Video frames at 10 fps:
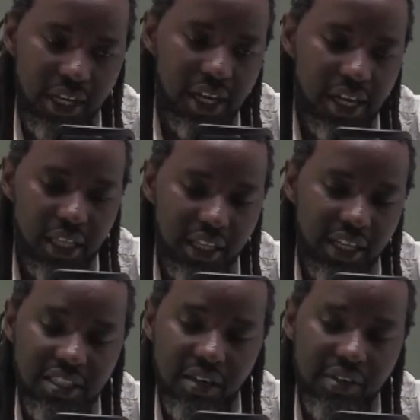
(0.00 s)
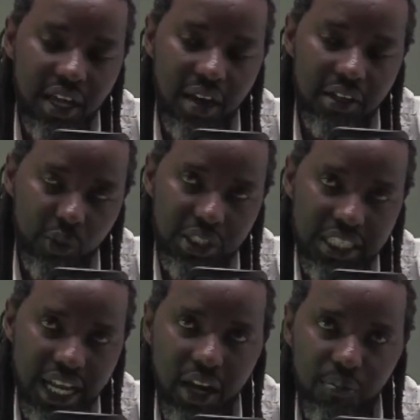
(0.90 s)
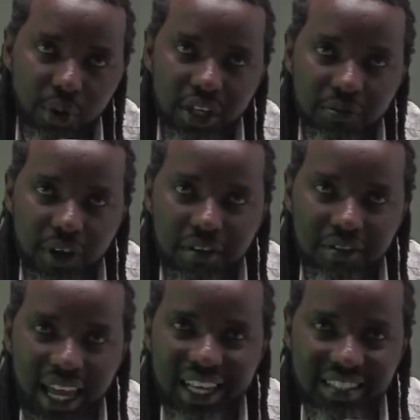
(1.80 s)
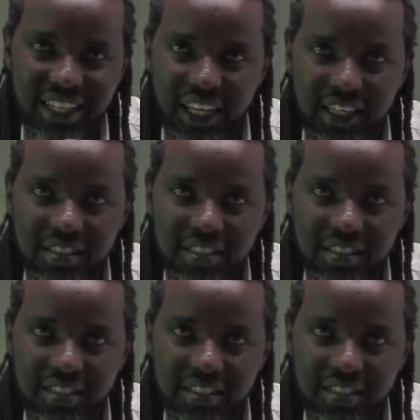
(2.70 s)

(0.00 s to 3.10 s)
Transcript: The rest, after 29.59 seconds,